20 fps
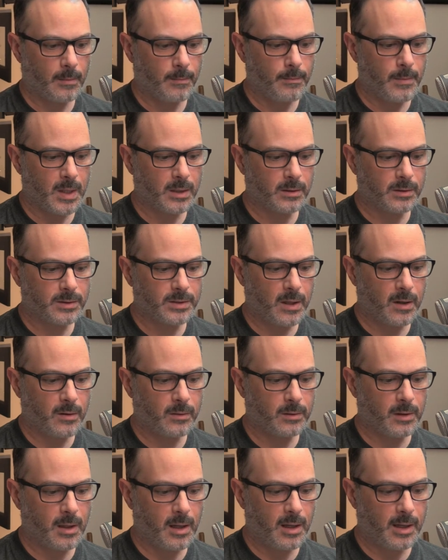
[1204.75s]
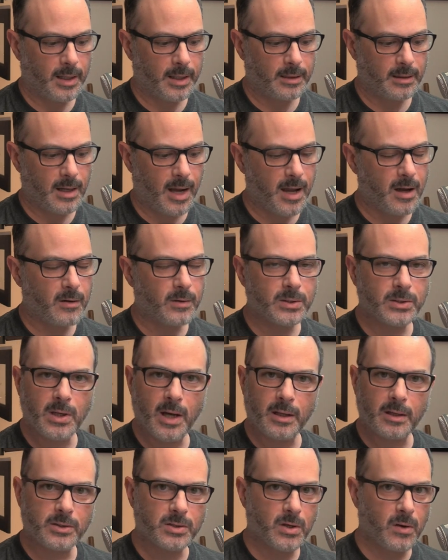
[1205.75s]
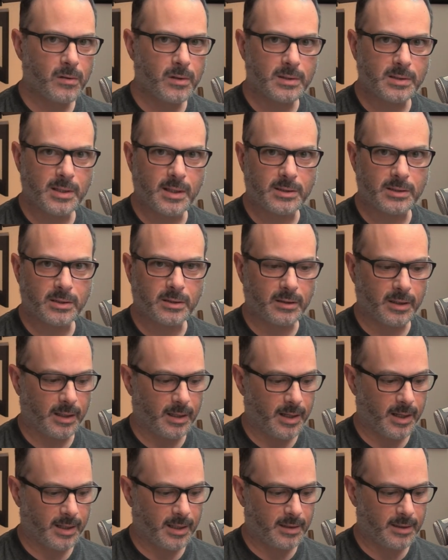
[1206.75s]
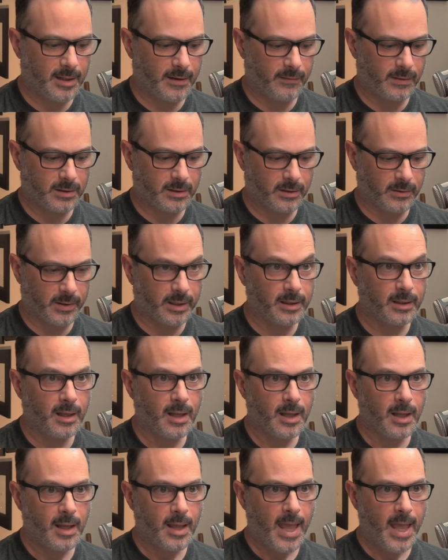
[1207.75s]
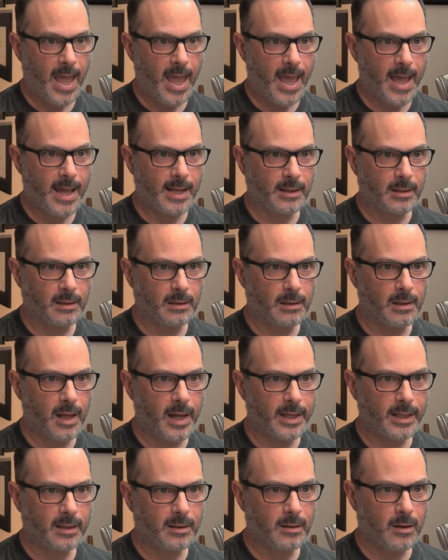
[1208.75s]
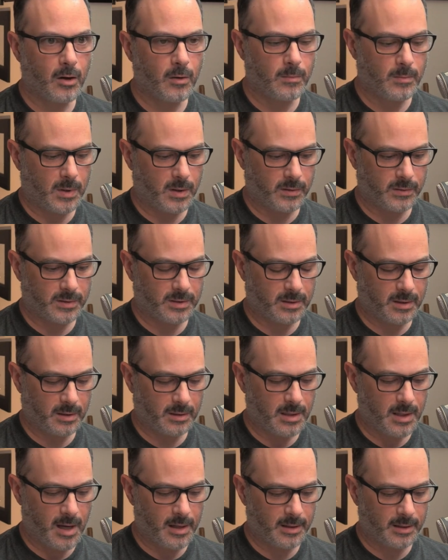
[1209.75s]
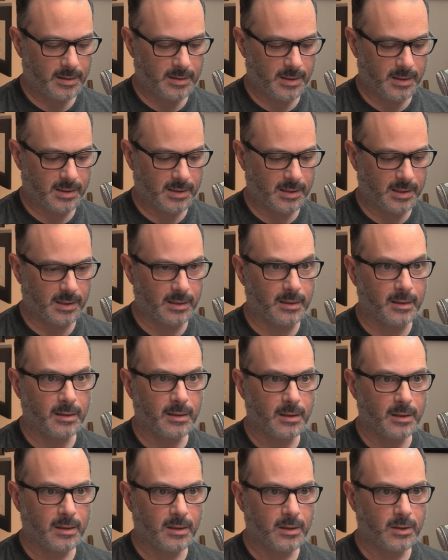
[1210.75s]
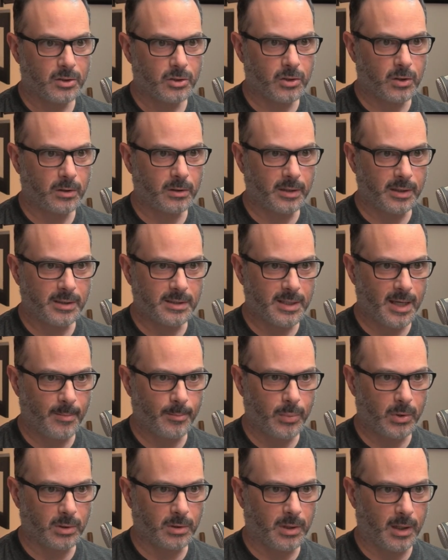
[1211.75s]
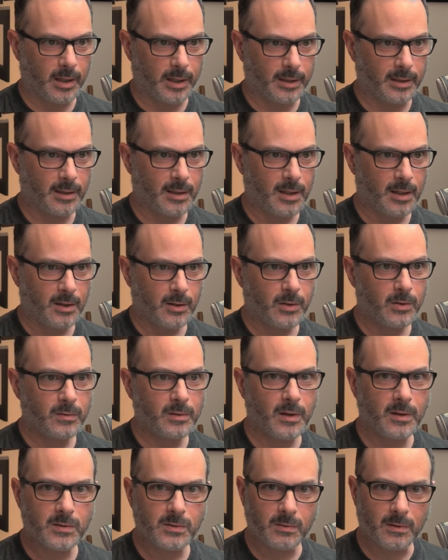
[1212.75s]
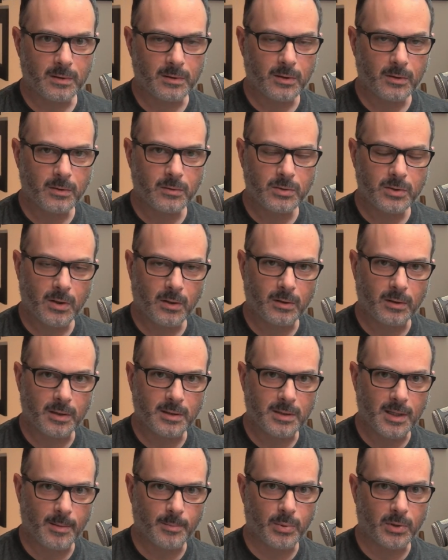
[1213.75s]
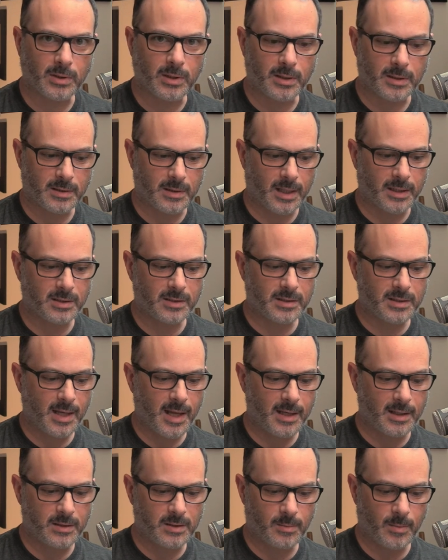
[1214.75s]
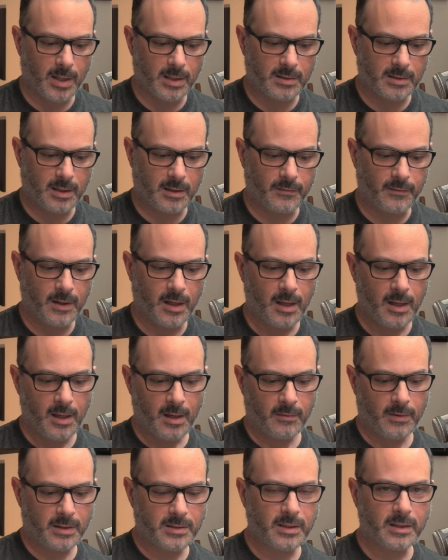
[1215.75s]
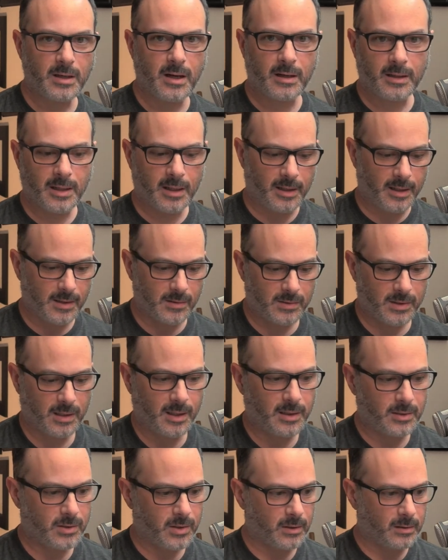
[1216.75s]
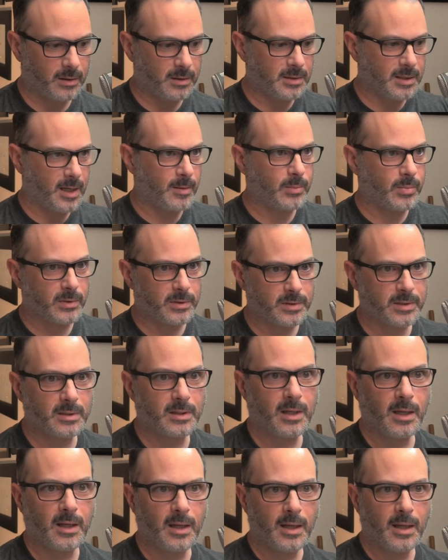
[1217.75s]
middle tone line. I always try to show this digitally, and I can never do it. And light, almost non-existent Shirley Temple line. Who knows what who Shirley Temple is? I just aged myself. When I was a young kid, I used to get Shirley Temples,